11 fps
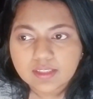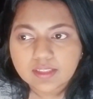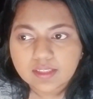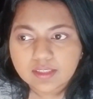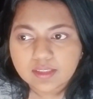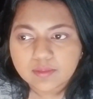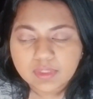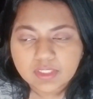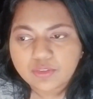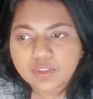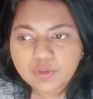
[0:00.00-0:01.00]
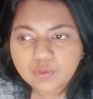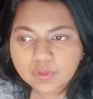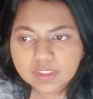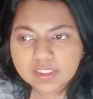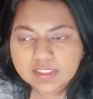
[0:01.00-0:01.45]
And you can
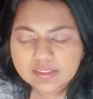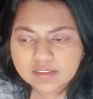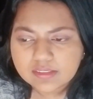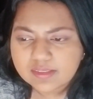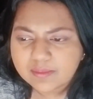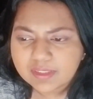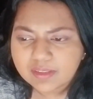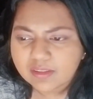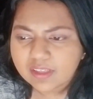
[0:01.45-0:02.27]
Google it. There's something called